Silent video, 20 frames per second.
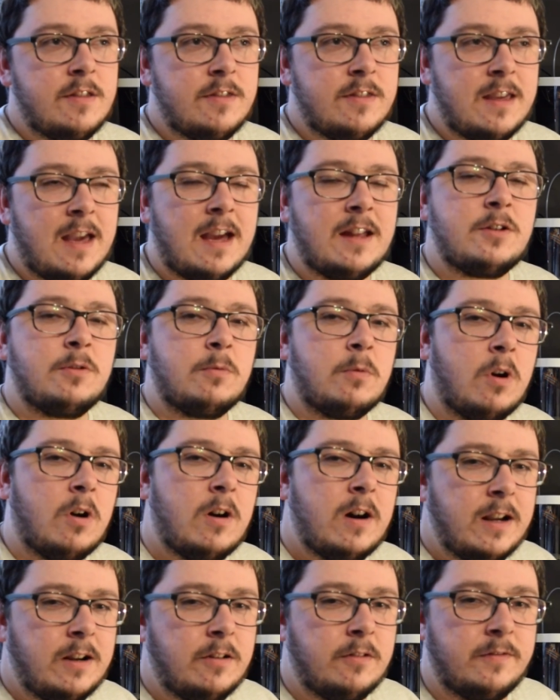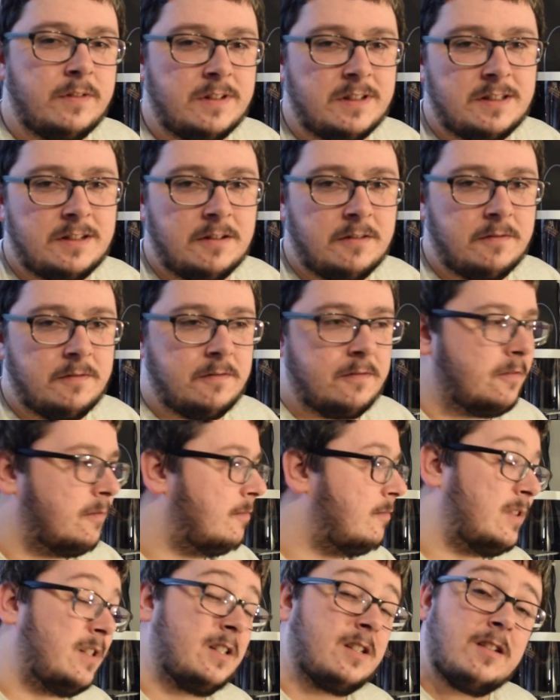the actual height of itself
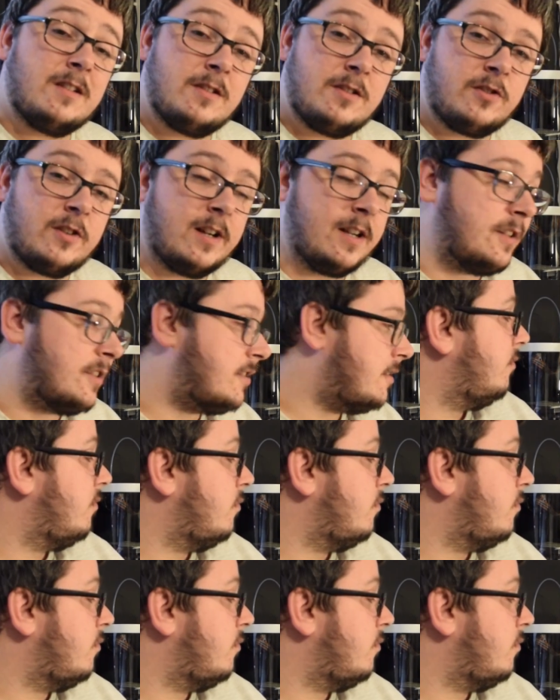which is kind of strange.